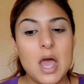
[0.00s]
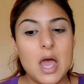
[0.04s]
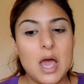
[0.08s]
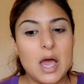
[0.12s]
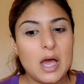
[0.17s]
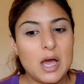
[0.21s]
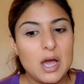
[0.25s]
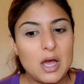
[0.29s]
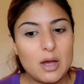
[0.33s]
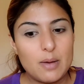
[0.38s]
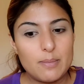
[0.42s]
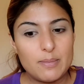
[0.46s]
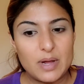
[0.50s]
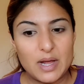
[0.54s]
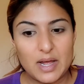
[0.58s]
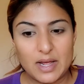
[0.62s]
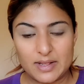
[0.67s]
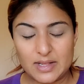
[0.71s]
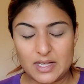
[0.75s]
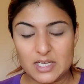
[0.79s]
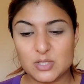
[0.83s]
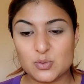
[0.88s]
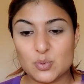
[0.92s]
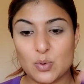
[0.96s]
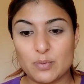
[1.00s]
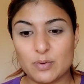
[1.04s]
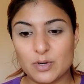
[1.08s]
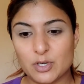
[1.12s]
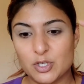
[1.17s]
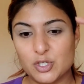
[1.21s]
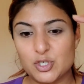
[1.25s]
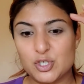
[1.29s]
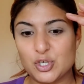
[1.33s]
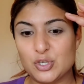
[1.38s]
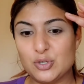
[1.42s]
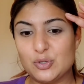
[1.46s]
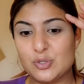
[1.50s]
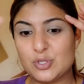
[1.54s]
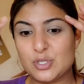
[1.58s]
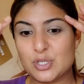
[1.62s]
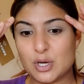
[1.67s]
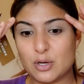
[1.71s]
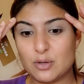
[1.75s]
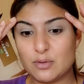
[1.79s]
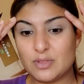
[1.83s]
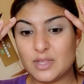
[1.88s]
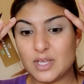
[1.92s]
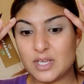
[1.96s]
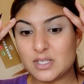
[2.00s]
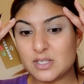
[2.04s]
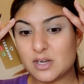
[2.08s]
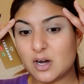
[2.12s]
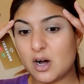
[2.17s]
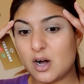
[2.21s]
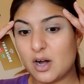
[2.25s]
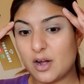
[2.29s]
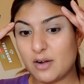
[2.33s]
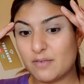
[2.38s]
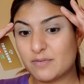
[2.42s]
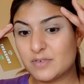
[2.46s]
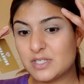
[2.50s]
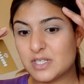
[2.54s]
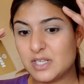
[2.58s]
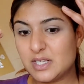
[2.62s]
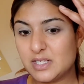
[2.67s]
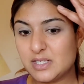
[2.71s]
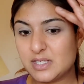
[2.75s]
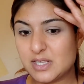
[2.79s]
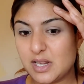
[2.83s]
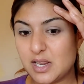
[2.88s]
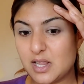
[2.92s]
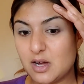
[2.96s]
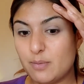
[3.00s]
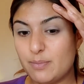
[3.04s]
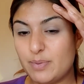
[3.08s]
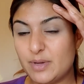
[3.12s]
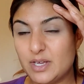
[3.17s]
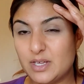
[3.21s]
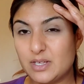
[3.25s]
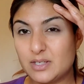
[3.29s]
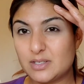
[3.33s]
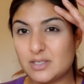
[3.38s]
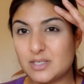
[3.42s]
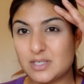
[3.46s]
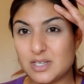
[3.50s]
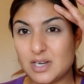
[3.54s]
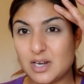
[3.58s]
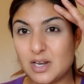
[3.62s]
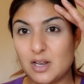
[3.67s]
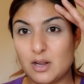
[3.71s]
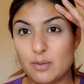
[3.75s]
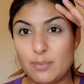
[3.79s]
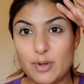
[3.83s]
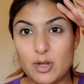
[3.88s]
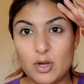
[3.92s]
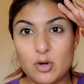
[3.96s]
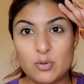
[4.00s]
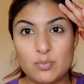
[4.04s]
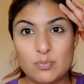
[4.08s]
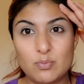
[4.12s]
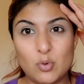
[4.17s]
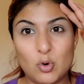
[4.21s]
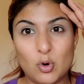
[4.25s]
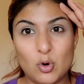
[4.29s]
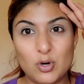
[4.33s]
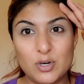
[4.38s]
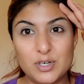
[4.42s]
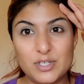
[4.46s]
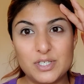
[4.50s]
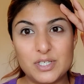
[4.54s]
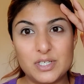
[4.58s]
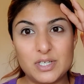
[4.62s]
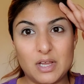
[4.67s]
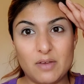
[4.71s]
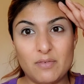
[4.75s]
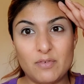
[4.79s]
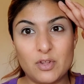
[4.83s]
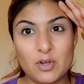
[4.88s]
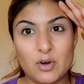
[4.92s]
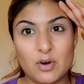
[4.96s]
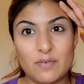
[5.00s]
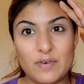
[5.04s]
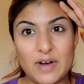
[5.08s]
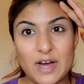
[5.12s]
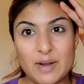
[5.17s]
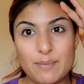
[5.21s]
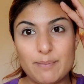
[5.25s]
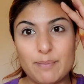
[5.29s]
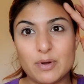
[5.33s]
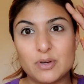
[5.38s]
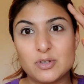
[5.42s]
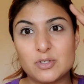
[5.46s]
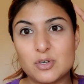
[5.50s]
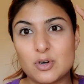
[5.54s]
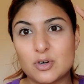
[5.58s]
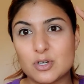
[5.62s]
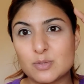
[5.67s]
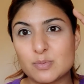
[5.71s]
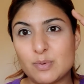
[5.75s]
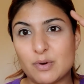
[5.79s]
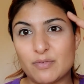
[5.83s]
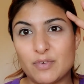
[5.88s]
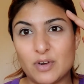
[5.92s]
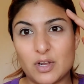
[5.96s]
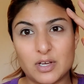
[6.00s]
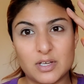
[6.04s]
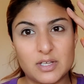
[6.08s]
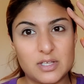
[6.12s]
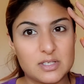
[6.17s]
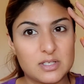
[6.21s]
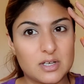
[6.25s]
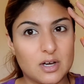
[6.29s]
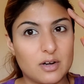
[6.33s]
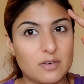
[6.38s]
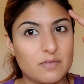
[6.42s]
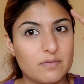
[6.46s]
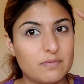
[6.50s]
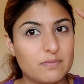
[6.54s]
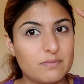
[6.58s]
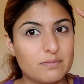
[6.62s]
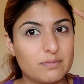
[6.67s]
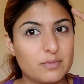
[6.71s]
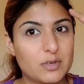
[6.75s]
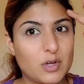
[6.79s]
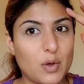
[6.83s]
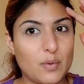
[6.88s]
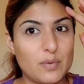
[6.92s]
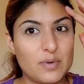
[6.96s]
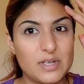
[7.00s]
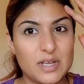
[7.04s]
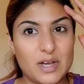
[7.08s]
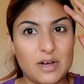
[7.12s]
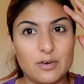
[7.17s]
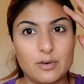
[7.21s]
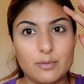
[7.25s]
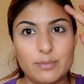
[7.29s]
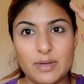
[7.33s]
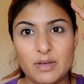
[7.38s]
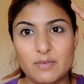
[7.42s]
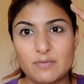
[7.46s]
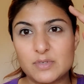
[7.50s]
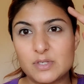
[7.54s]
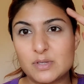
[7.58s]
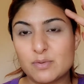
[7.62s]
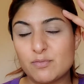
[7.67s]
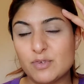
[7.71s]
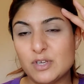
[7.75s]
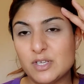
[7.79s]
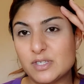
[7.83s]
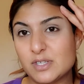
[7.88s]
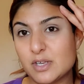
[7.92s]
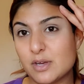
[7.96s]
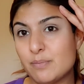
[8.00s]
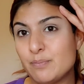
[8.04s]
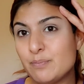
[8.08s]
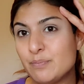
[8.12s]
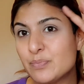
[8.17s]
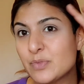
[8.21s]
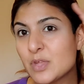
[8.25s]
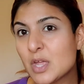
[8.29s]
And that's what I'm going to do. So this eye obviously is a little bit, still a little bit more hooded, even though I've had Botox, but I feel like it's kind of going down a bit for some reason.